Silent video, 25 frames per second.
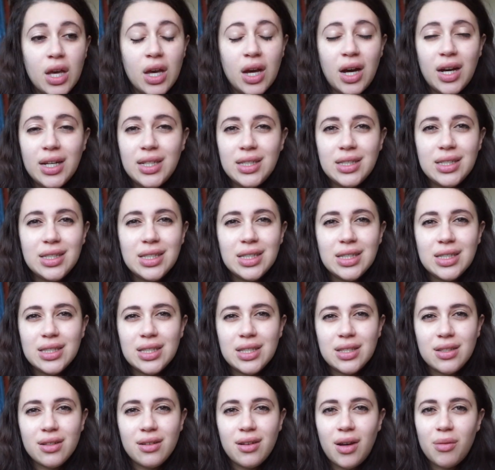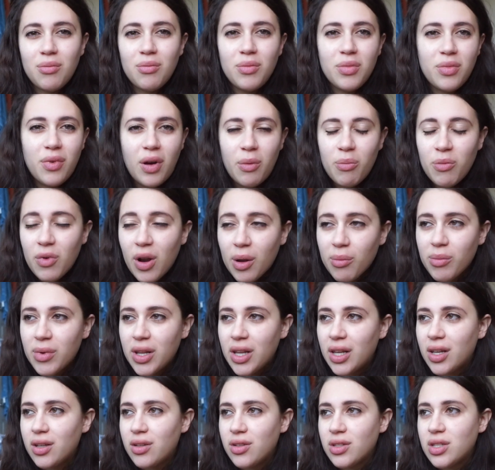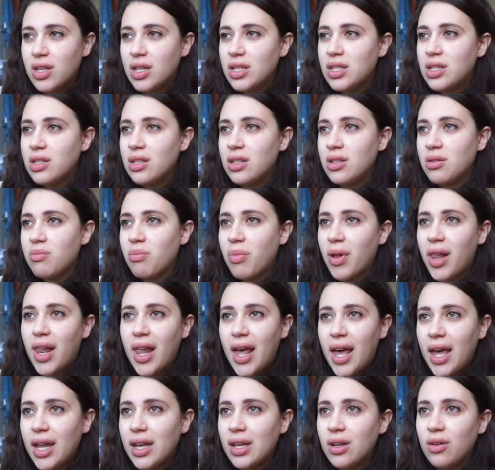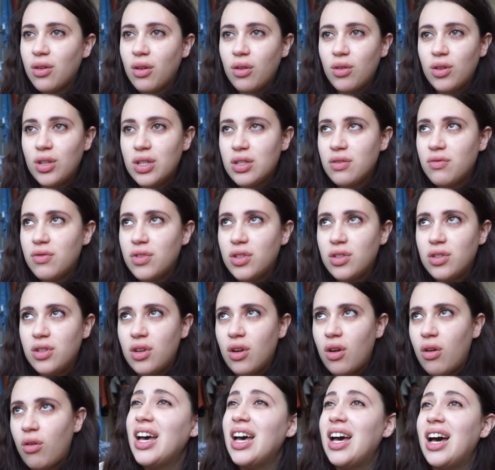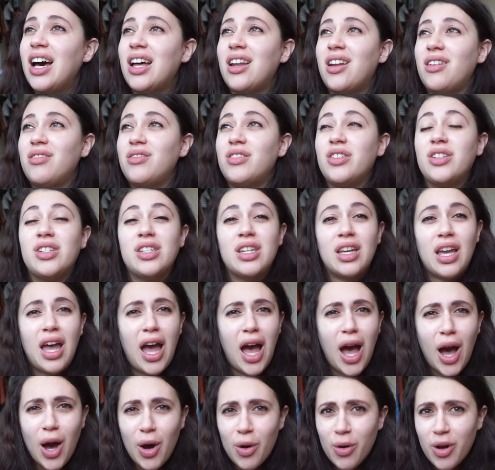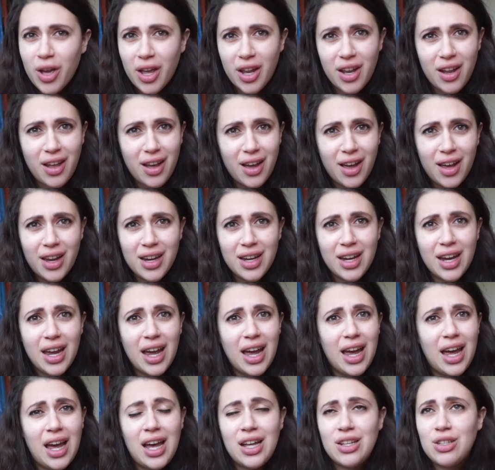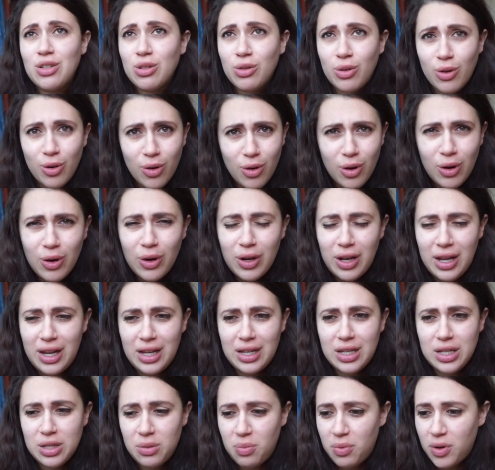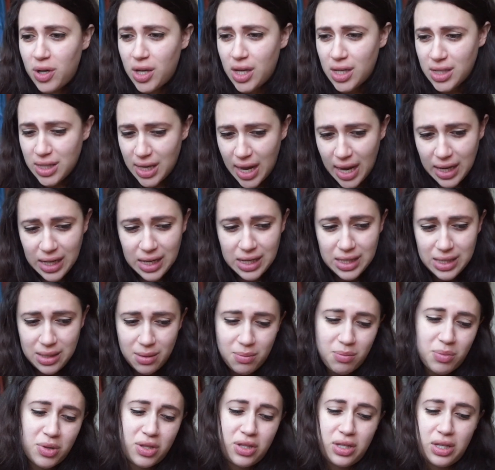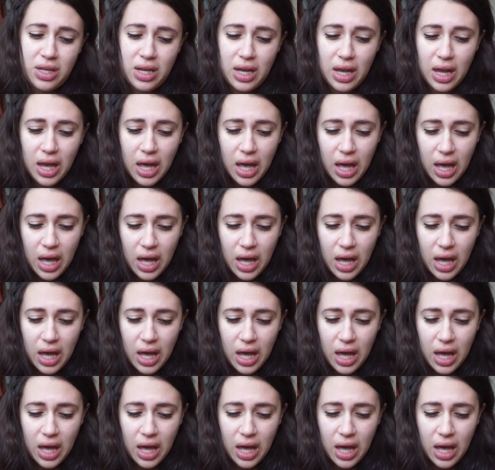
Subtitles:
I'm rambling because I didn't plan on this video, and I'm just saying, how can I at all express any sympathy